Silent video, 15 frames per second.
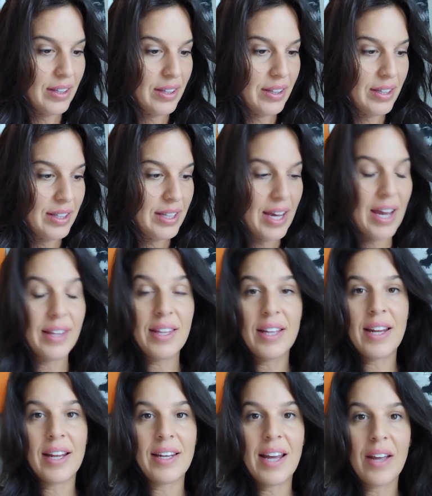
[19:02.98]
yeah, then at
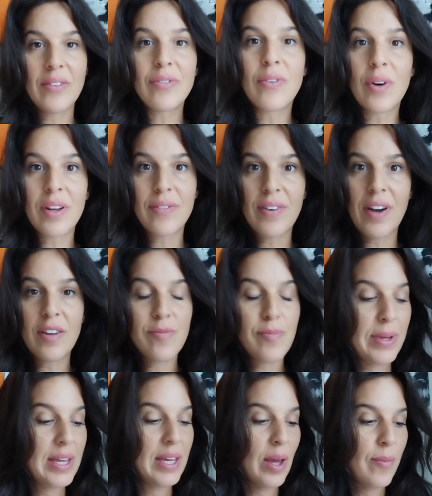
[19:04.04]
9:45
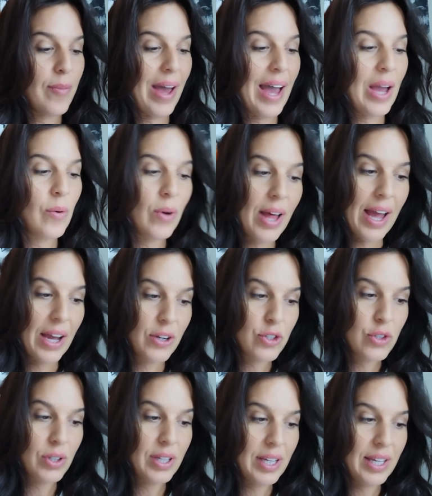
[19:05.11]
p.m., I will
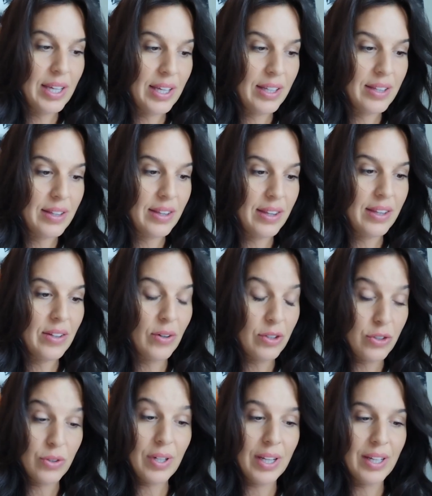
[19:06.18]
actually eat or
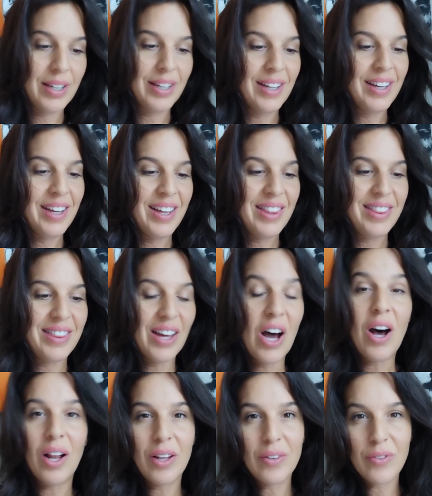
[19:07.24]
drink the
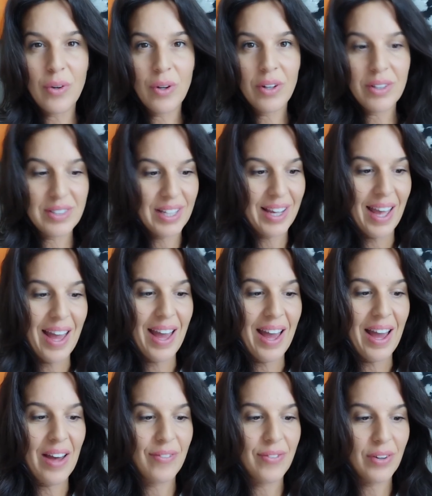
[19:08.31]
olive oil. It's like a
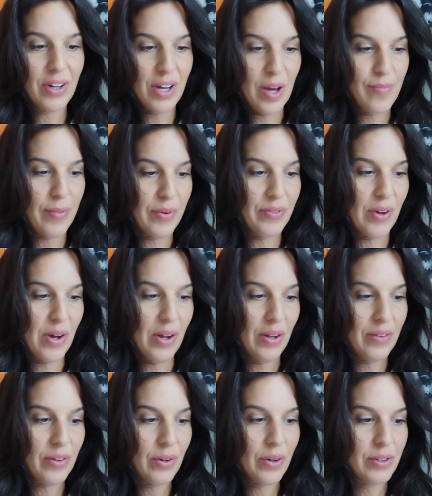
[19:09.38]
half a cup of olive
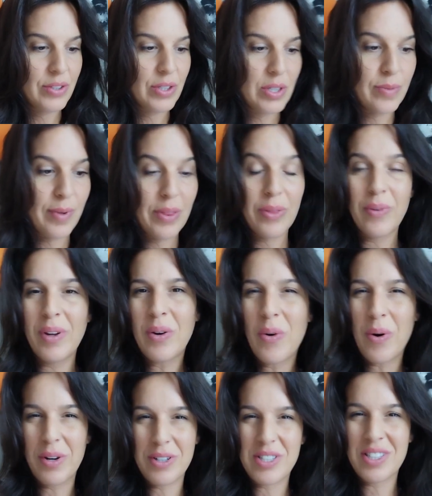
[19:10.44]
oil, excuse me, three
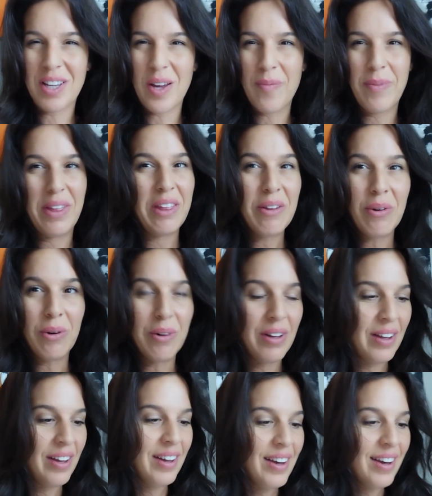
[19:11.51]
quarters cup, ew,
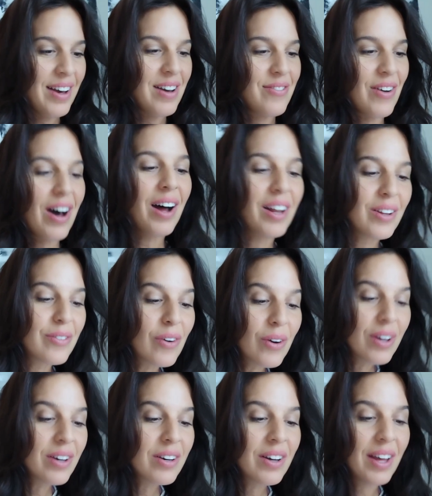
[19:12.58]
of olive
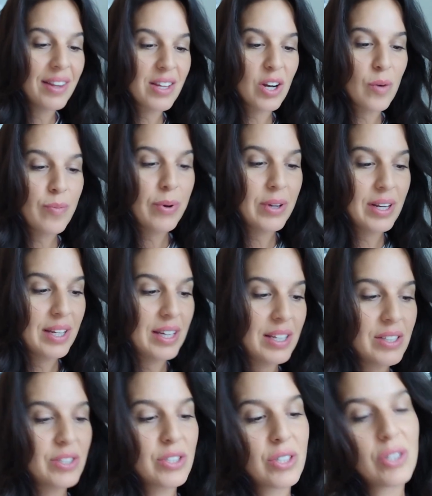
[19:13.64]
oil, and then I'll put it
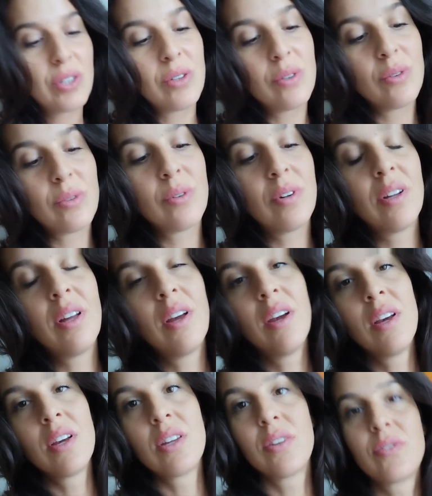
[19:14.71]
into
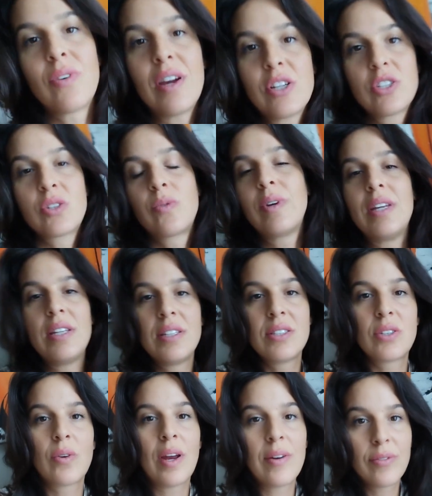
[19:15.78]
fresh squeezed
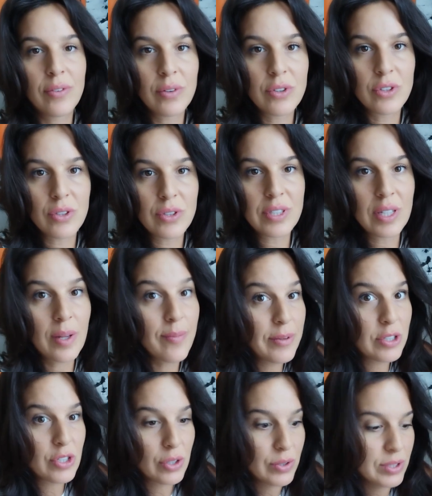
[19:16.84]
grapefruit juice and lemon
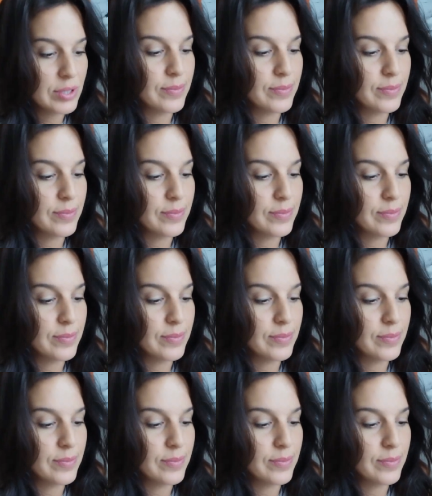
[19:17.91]
juice.